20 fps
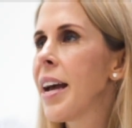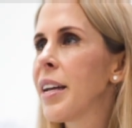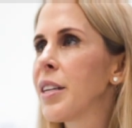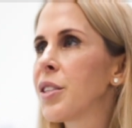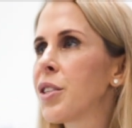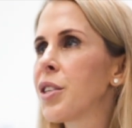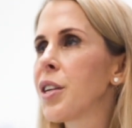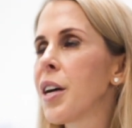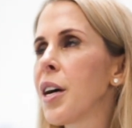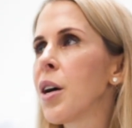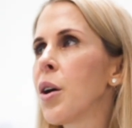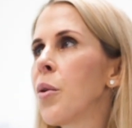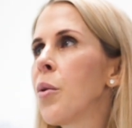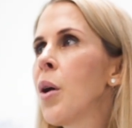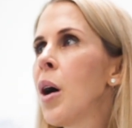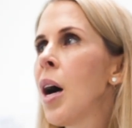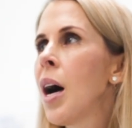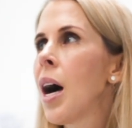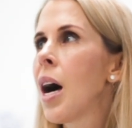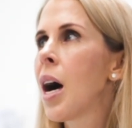And
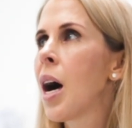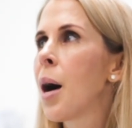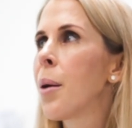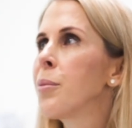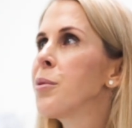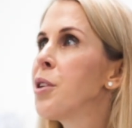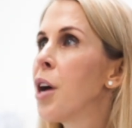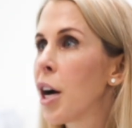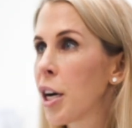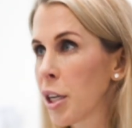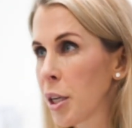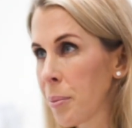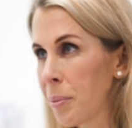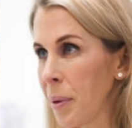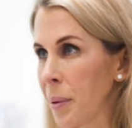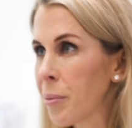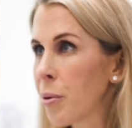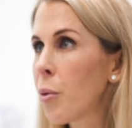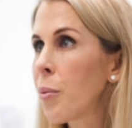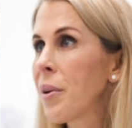so younger
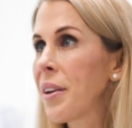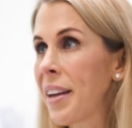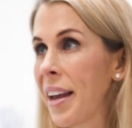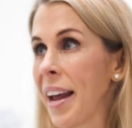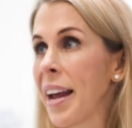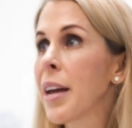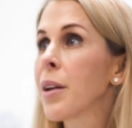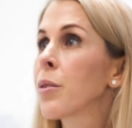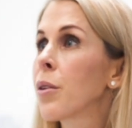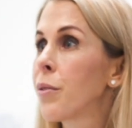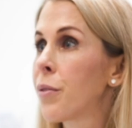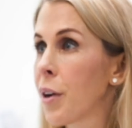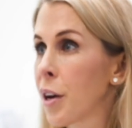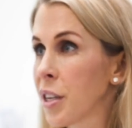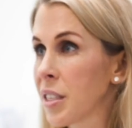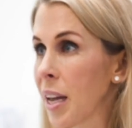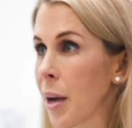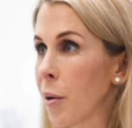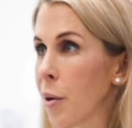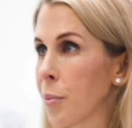people, we can
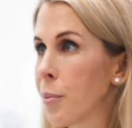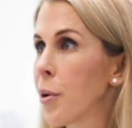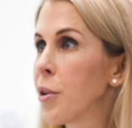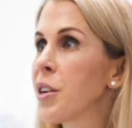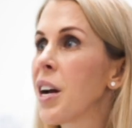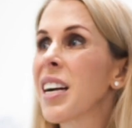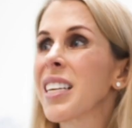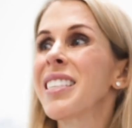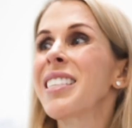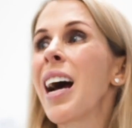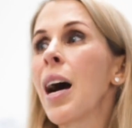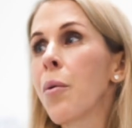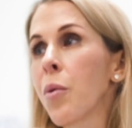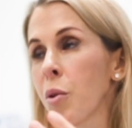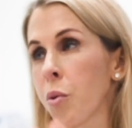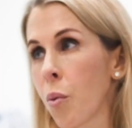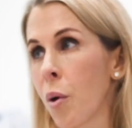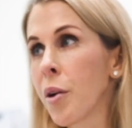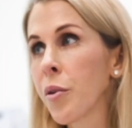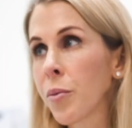reverse that with Botox, not
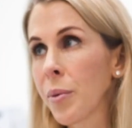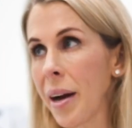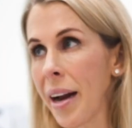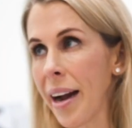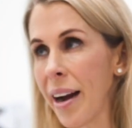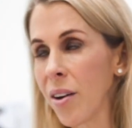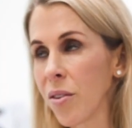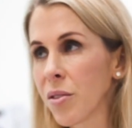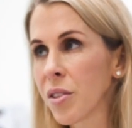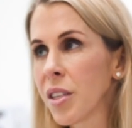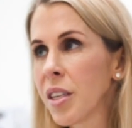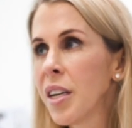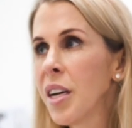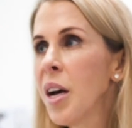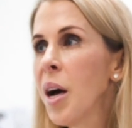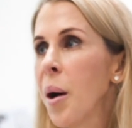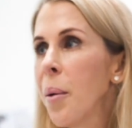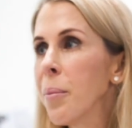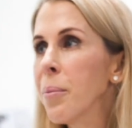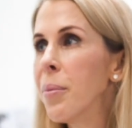with one round,
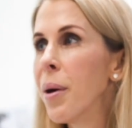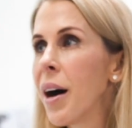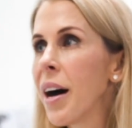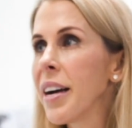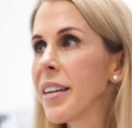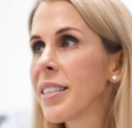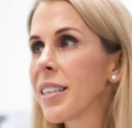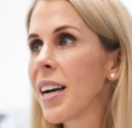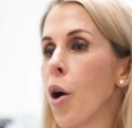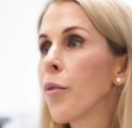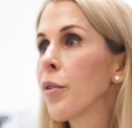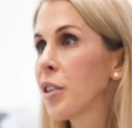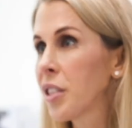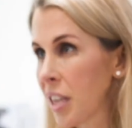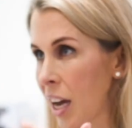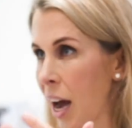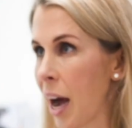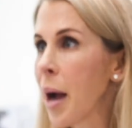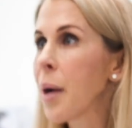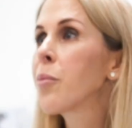but over
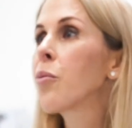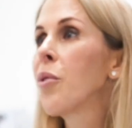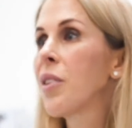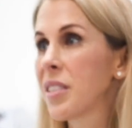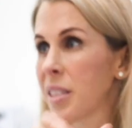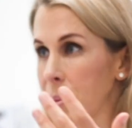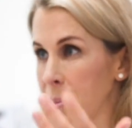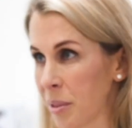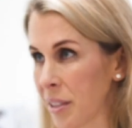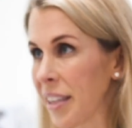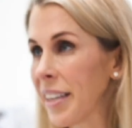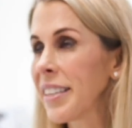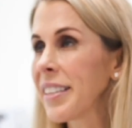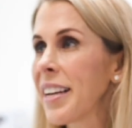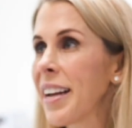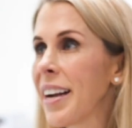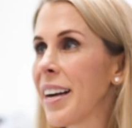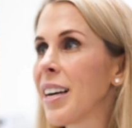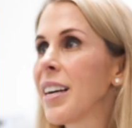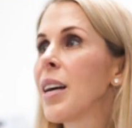time with some
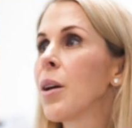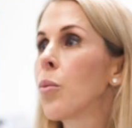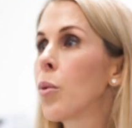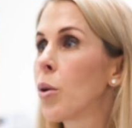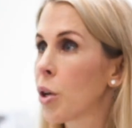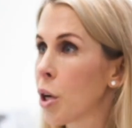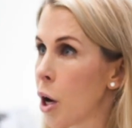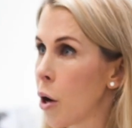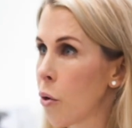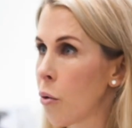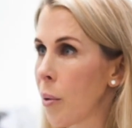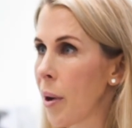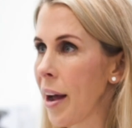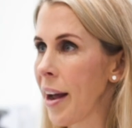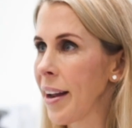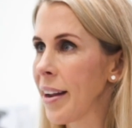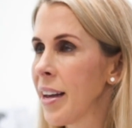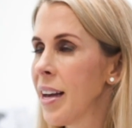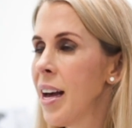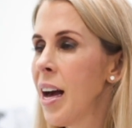skincare, it will go
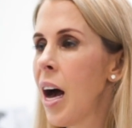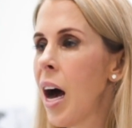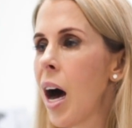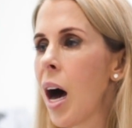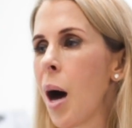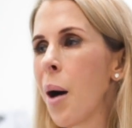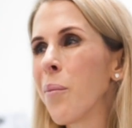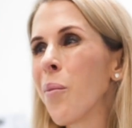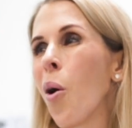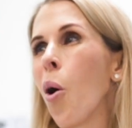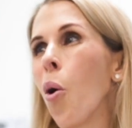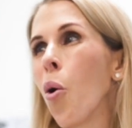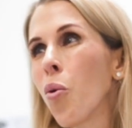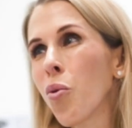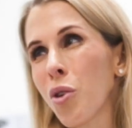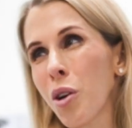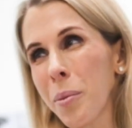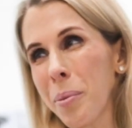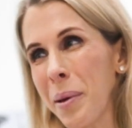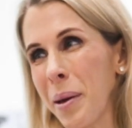away.
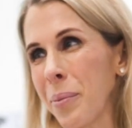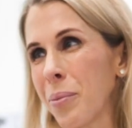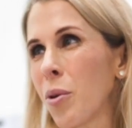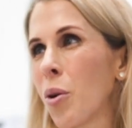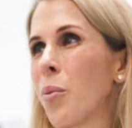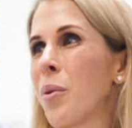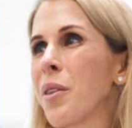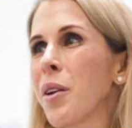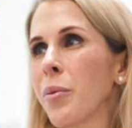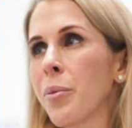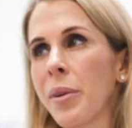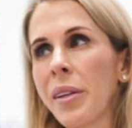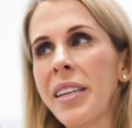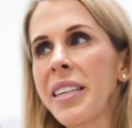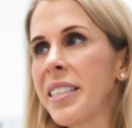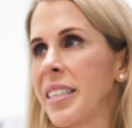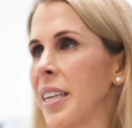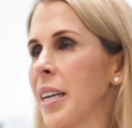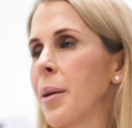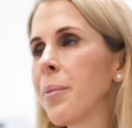Older people, when they're
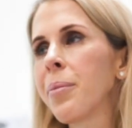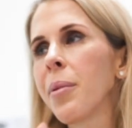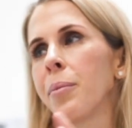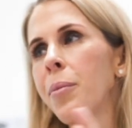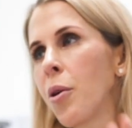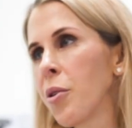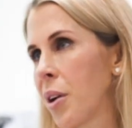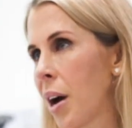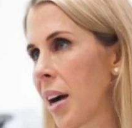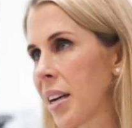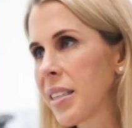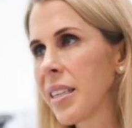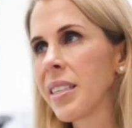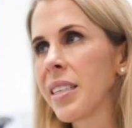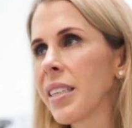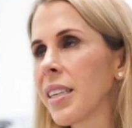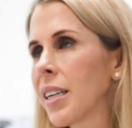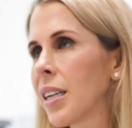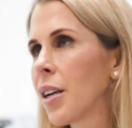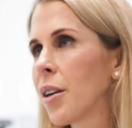really deep, Botox
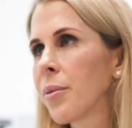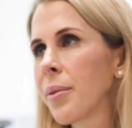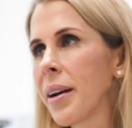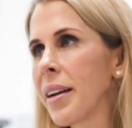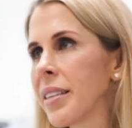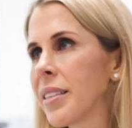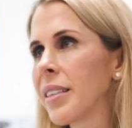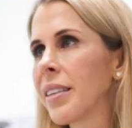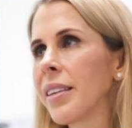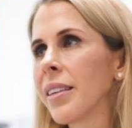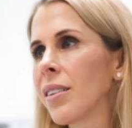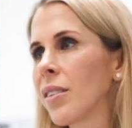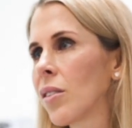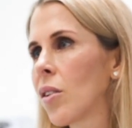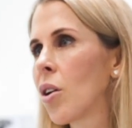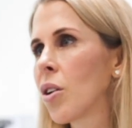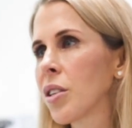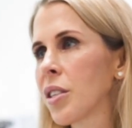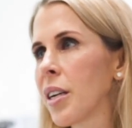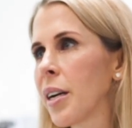isn't going to erase it
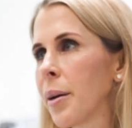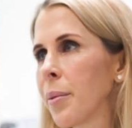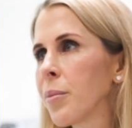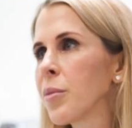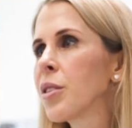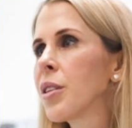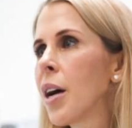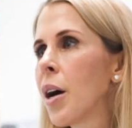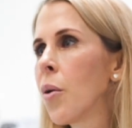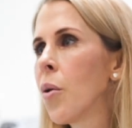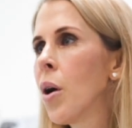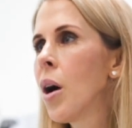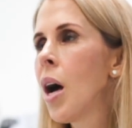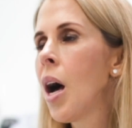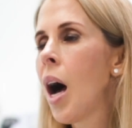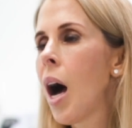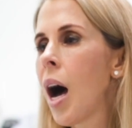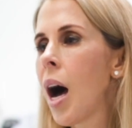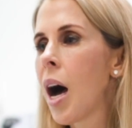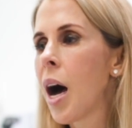long term. So
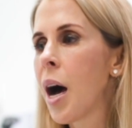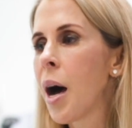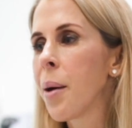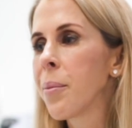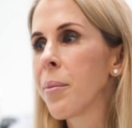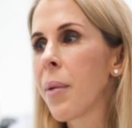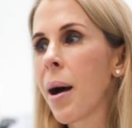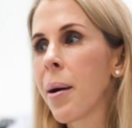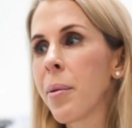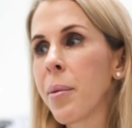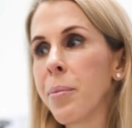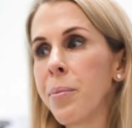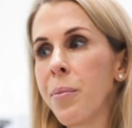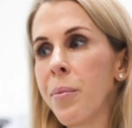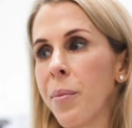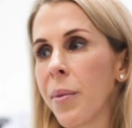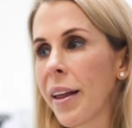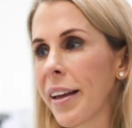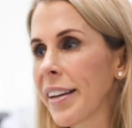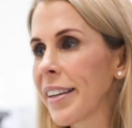
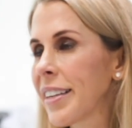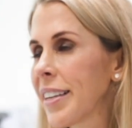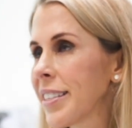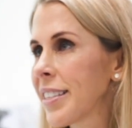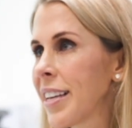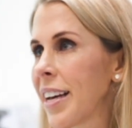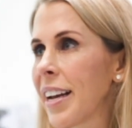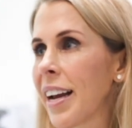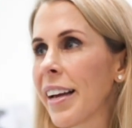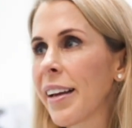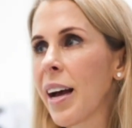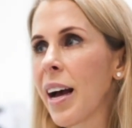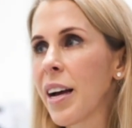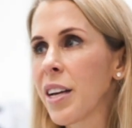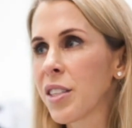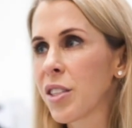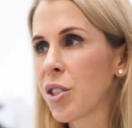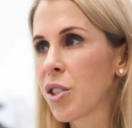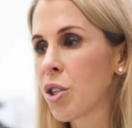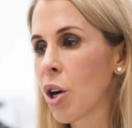like I
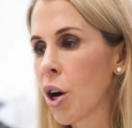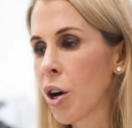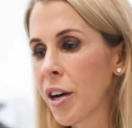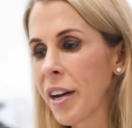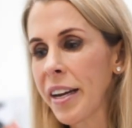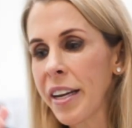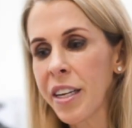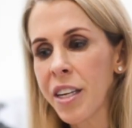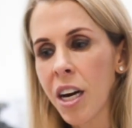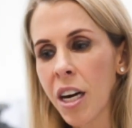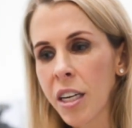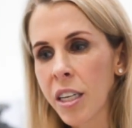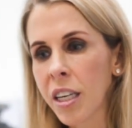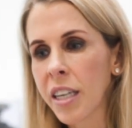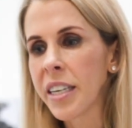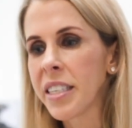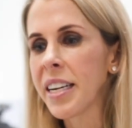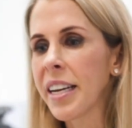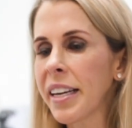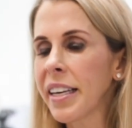said, starting
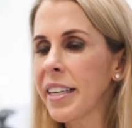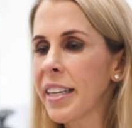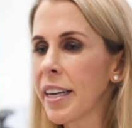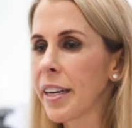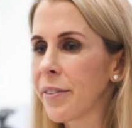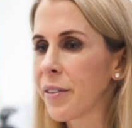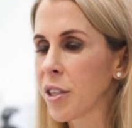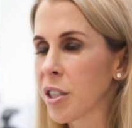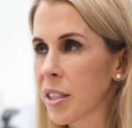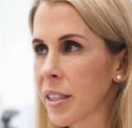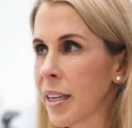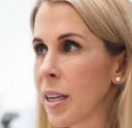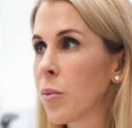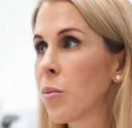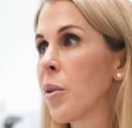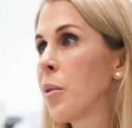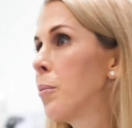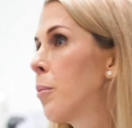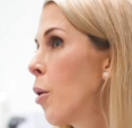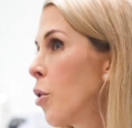younger and taking care of your
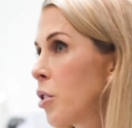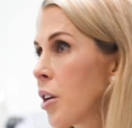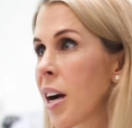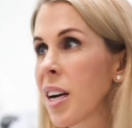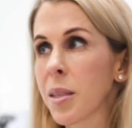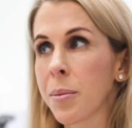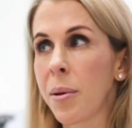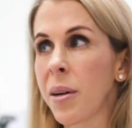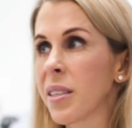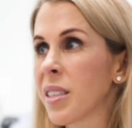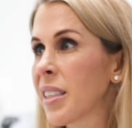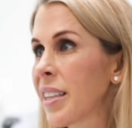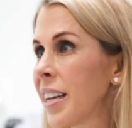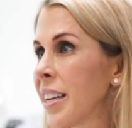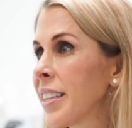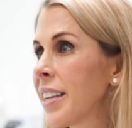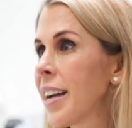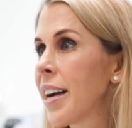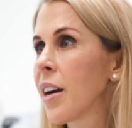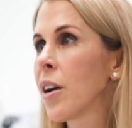skin with Botox plus
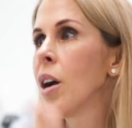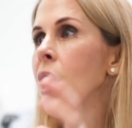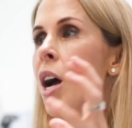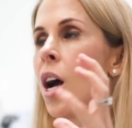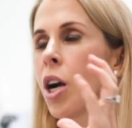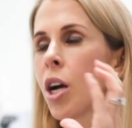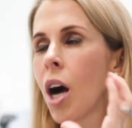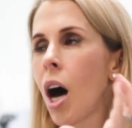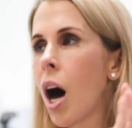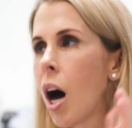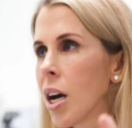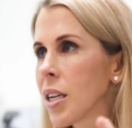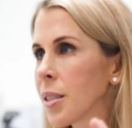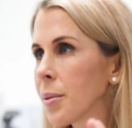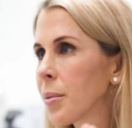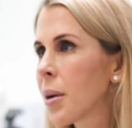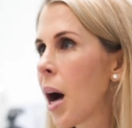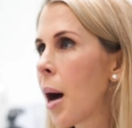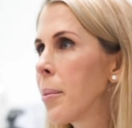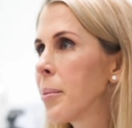skincare,
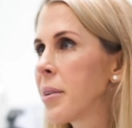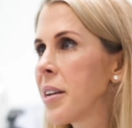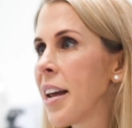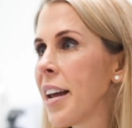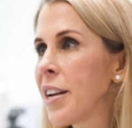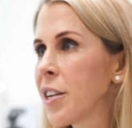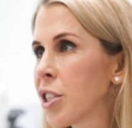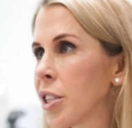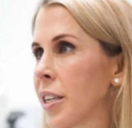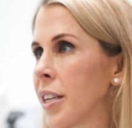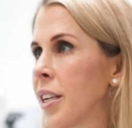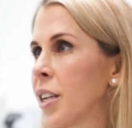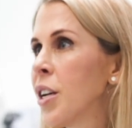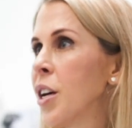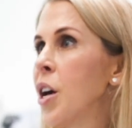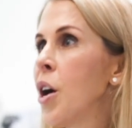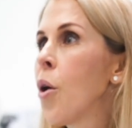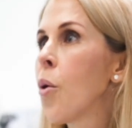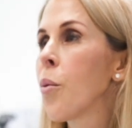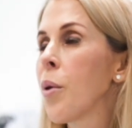awesome
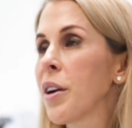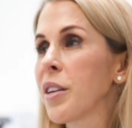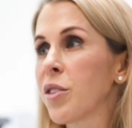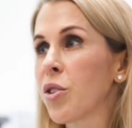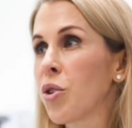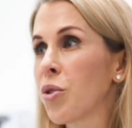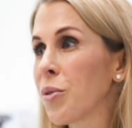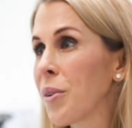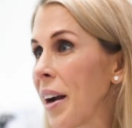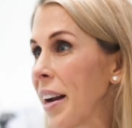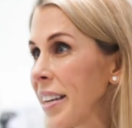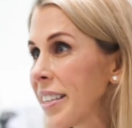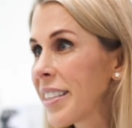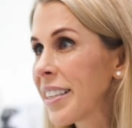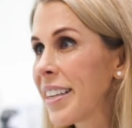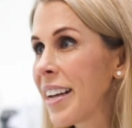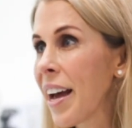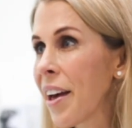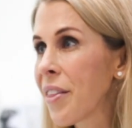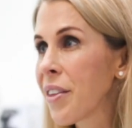combination, works great
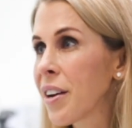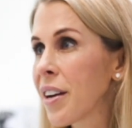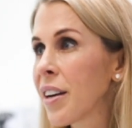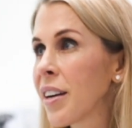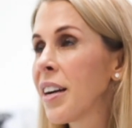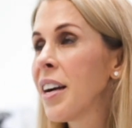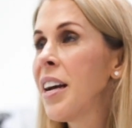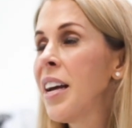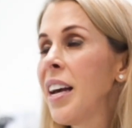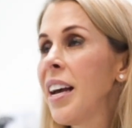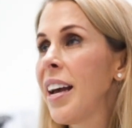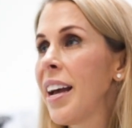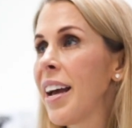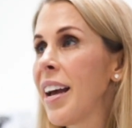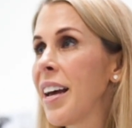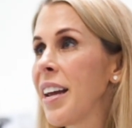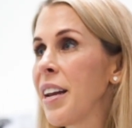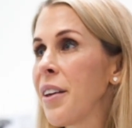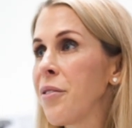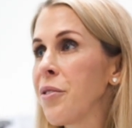together.
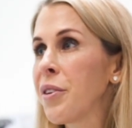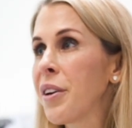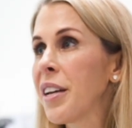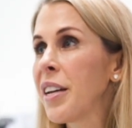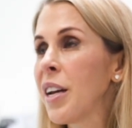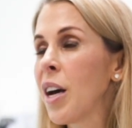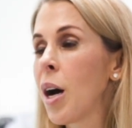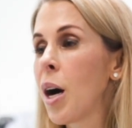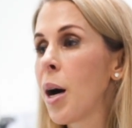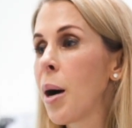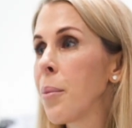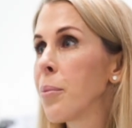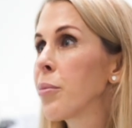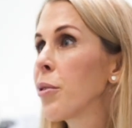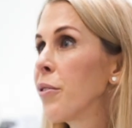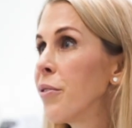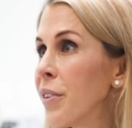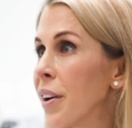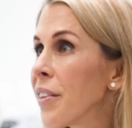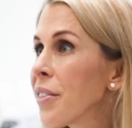And if you can,
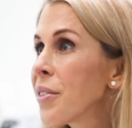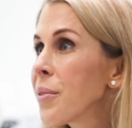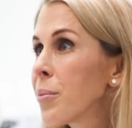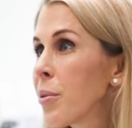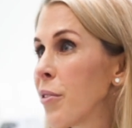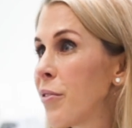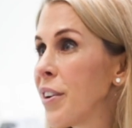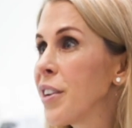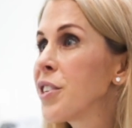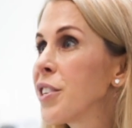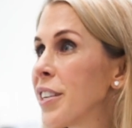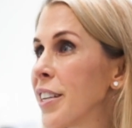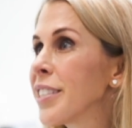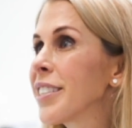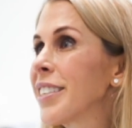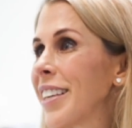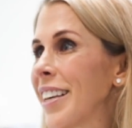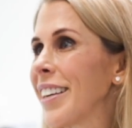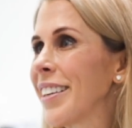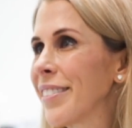prevention
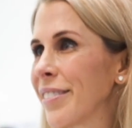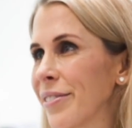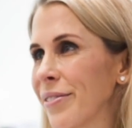is key.